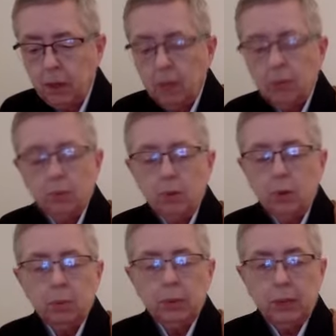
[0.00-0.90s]
There's no
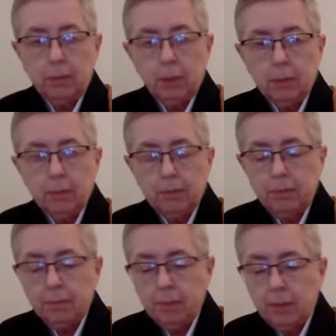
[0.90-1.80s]
blame here,
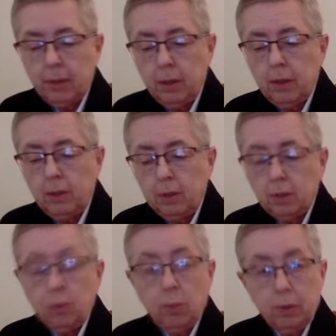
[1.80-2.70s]
just
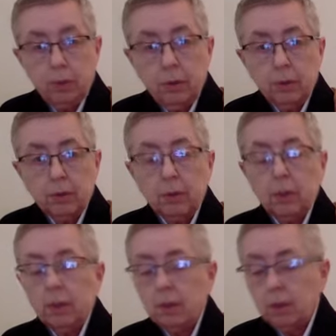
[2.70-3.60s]
awareness,
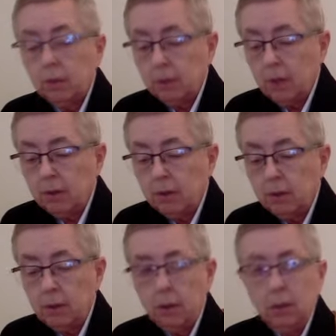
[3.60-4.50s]

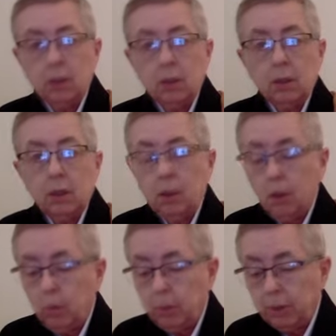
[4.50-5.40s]
curiosity, and
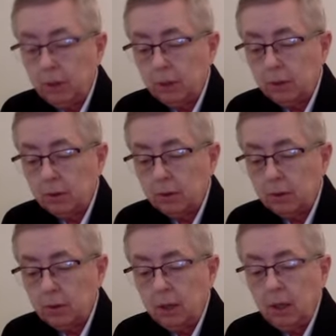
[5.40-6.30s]
openness,
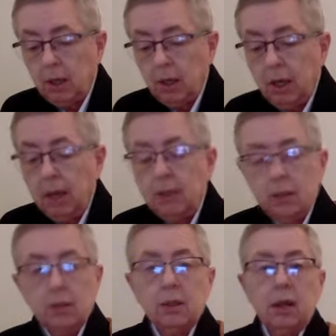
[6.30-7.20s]
and a
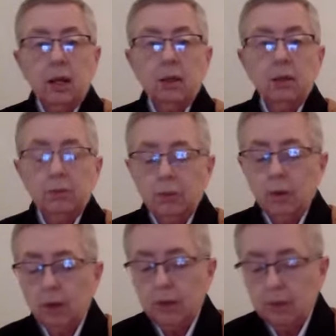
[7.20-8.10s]
desire for
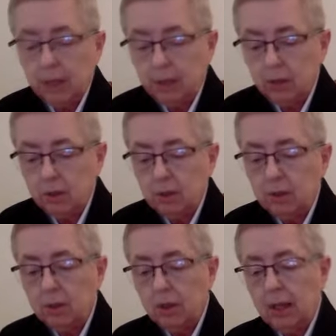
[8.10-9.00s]
our intentions
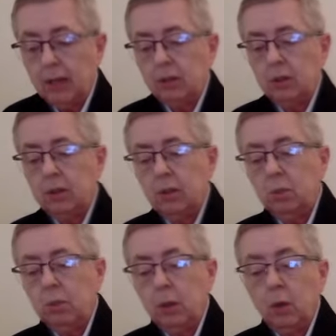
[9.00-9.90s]
and actions to
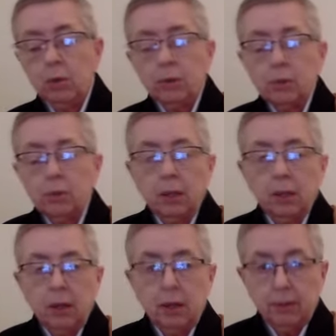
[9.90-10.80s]
be wholesome and
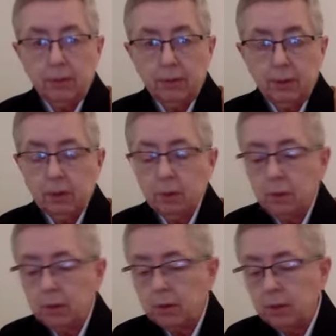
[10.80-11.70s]
life-giving to
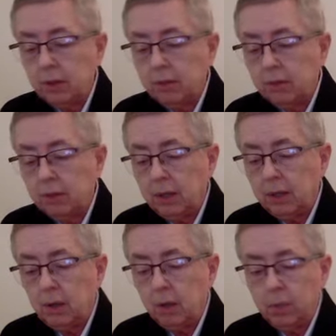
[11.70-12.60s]
ourselves and
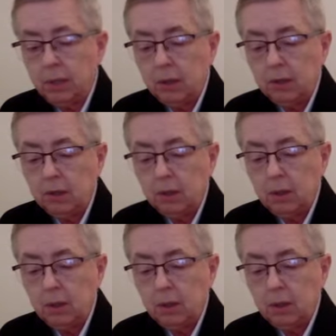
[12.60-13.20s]
all beings.